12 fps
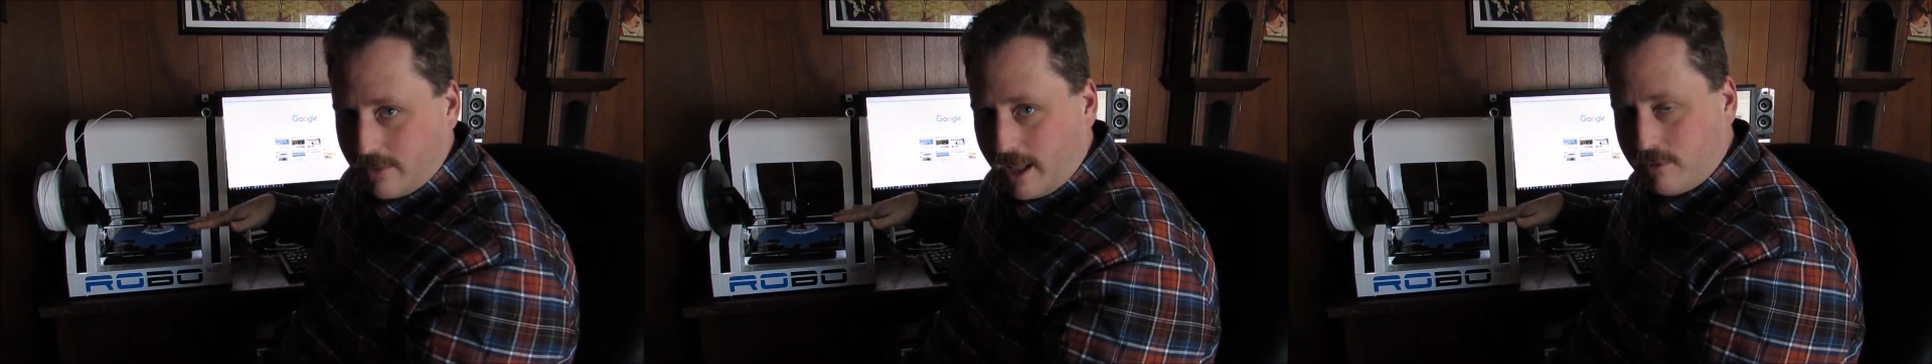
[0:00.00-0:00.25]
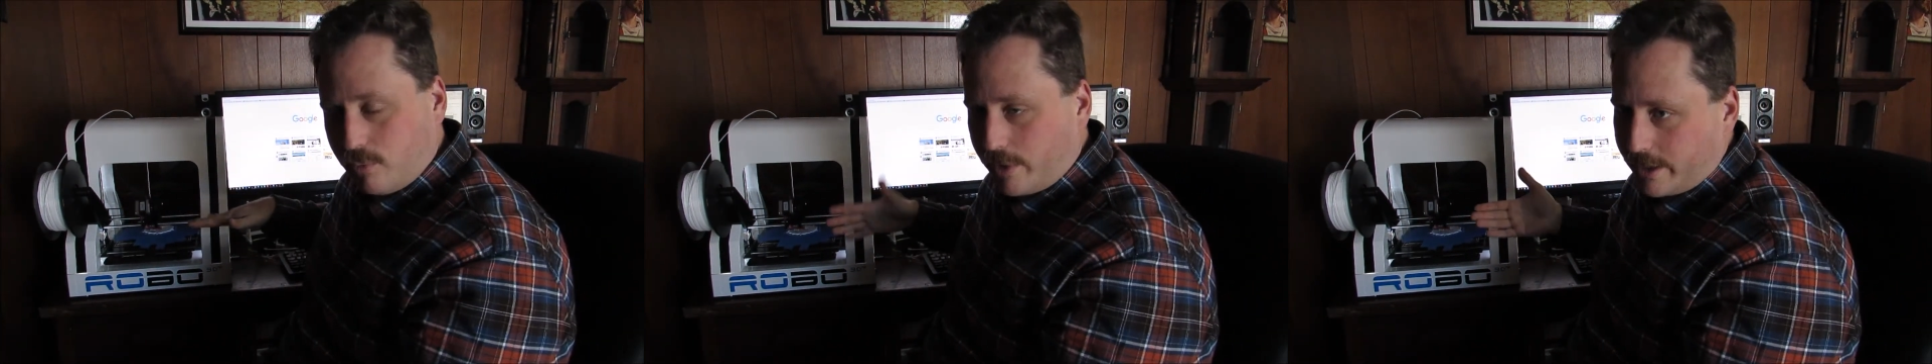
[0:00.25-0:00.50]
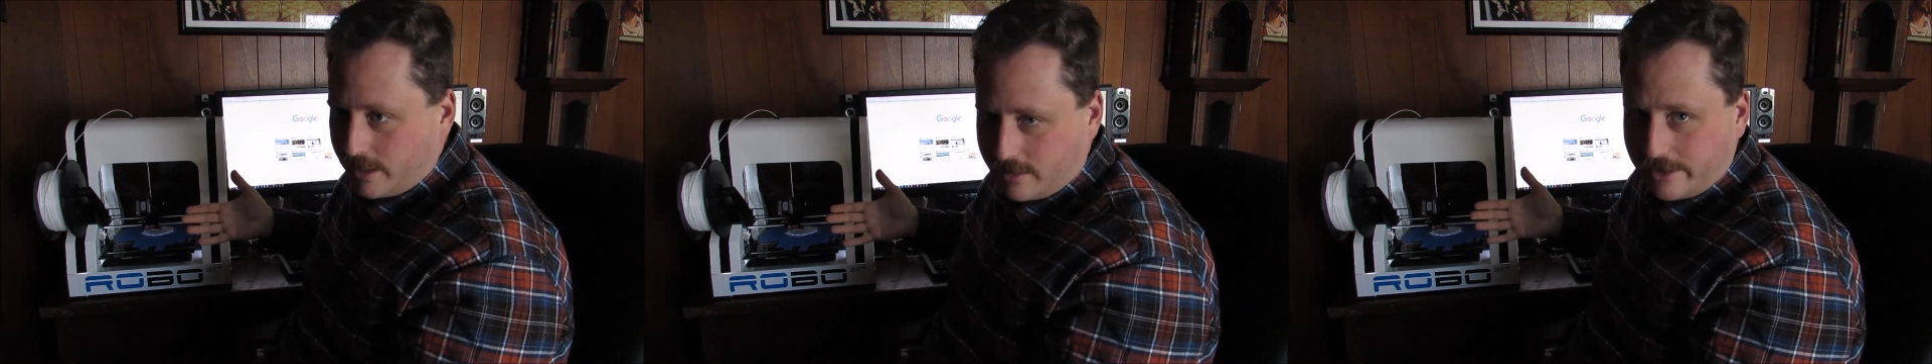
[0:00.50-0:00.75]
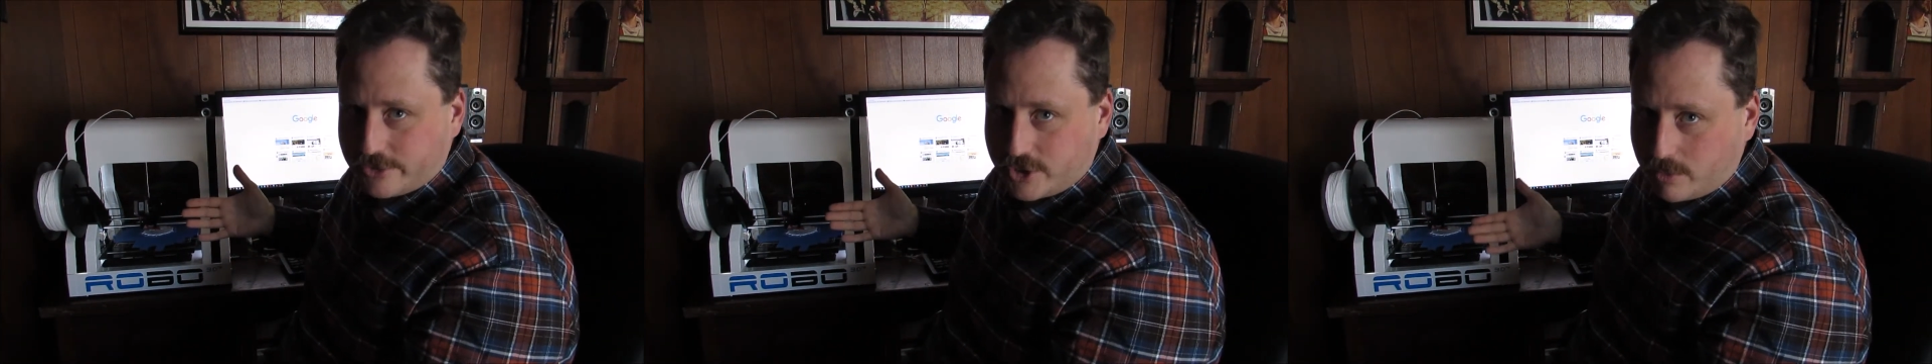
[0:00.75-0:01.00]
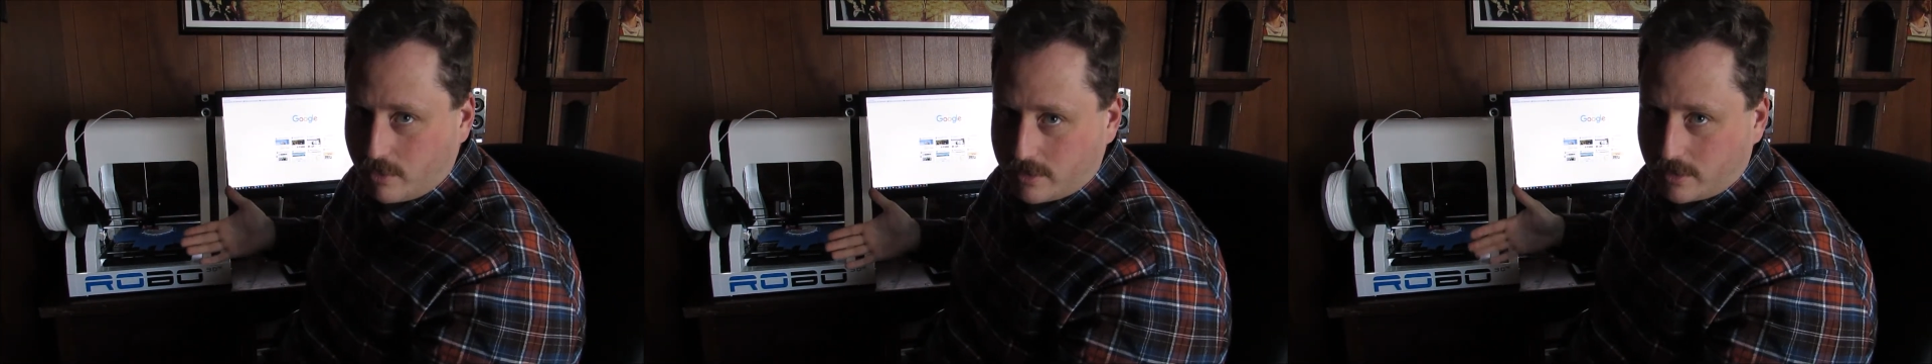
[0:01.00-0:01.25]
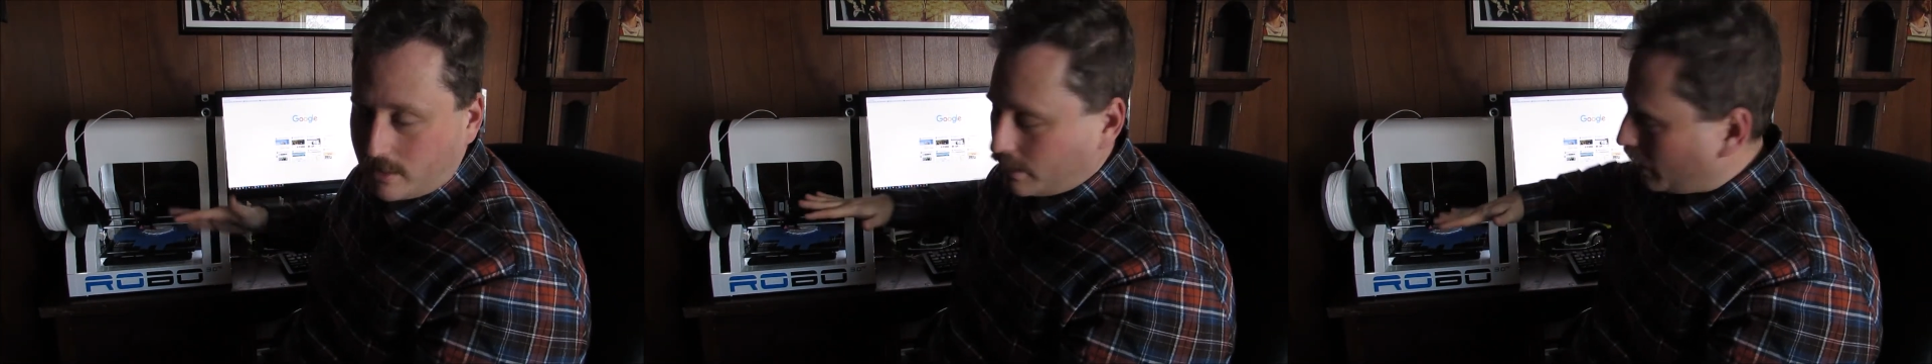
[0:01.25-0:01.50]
That's what it essentially was, that